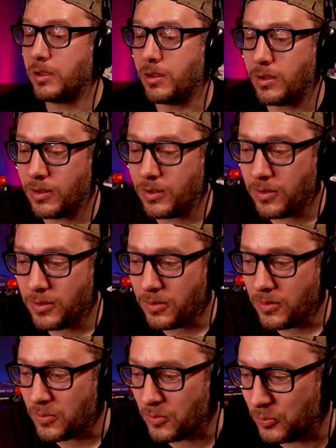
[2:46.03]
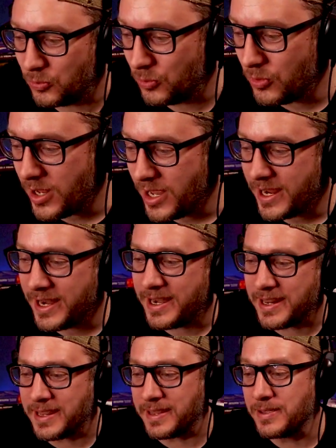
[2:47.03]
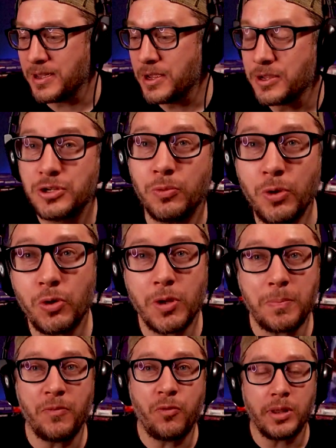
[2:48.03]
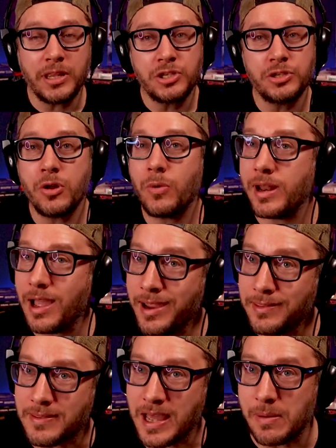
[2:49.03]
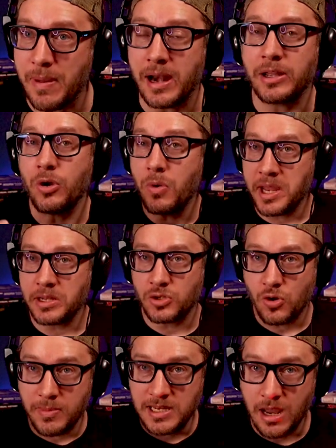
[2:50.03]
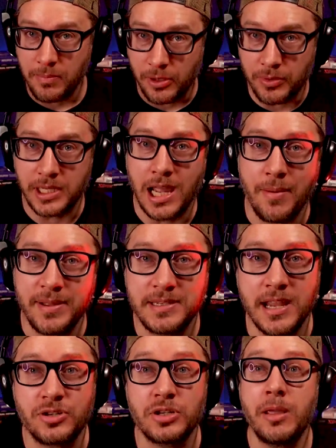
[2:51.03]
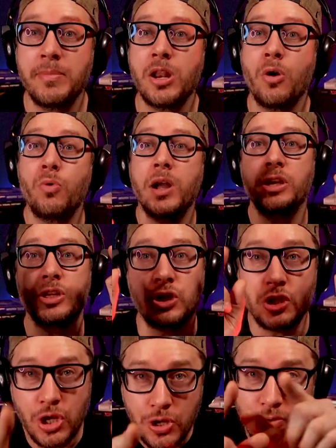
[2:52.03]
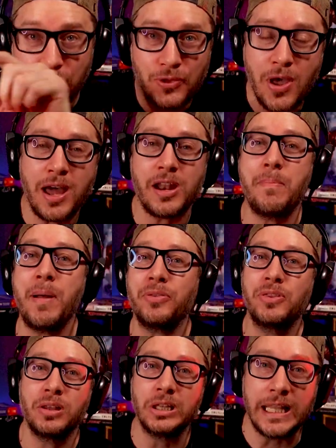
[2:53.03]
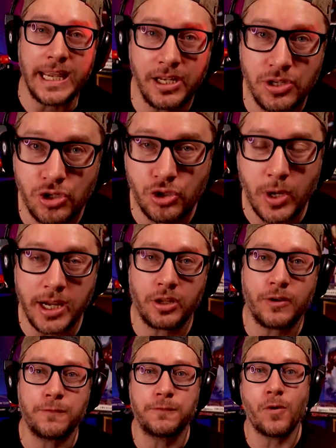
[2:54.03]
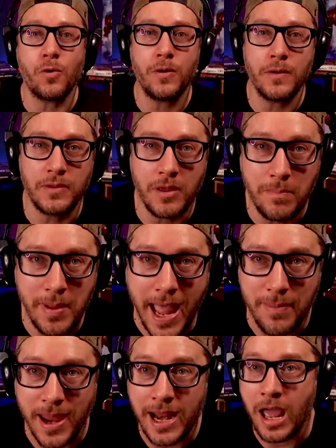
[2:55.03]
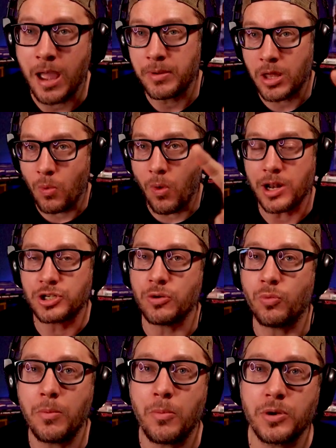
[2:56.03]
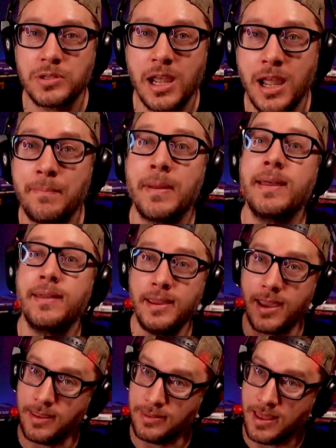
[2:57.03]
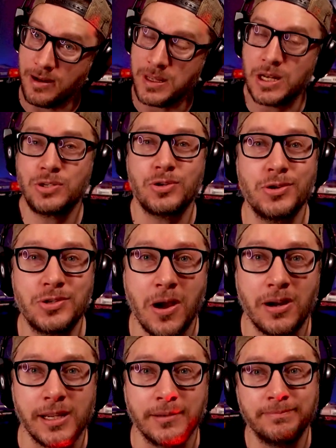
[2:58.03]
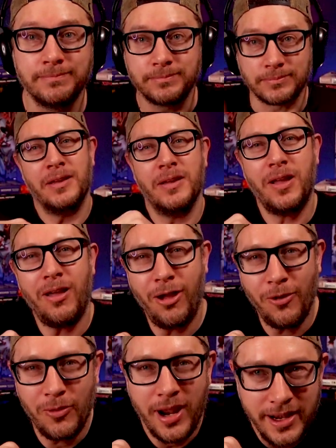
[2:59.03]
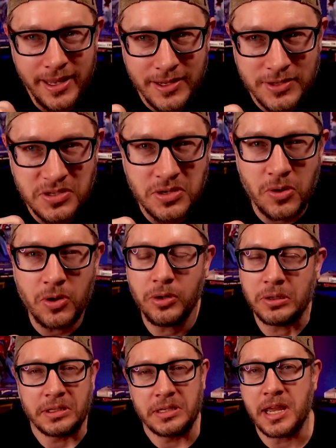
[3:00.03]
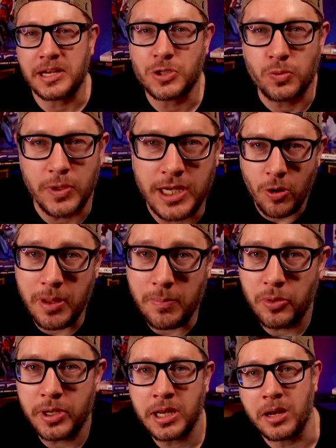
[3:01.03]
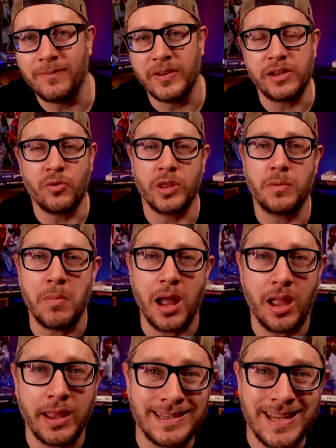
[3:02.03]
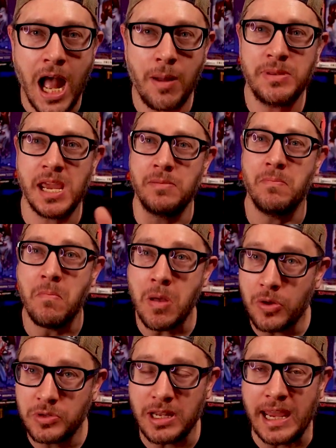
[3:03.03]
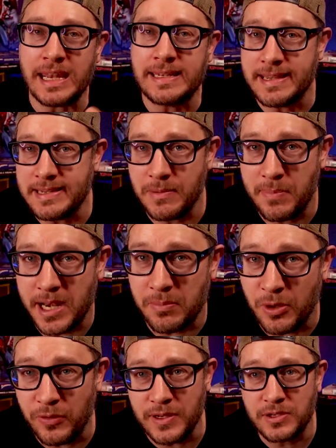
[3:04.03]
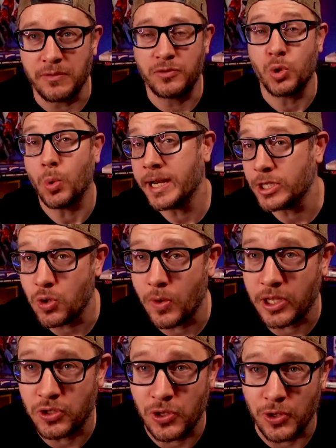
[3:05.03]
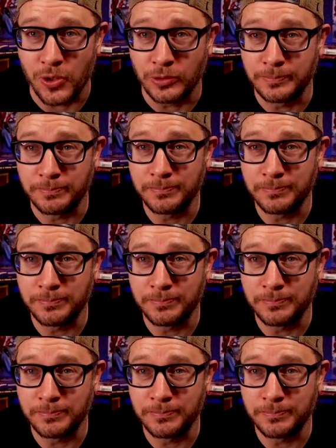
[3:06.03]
Alrighty. So real quick, before I let you know what I thought about it, go ahead and join me down below in the comment section. Let me know what you thought about the latest trailer for The Batman. I'm going to watch it one more time, and then I'm going to start talking. Alrighty, so early next I'll be putting out a video with my top 10 most anticipated movies of 2022.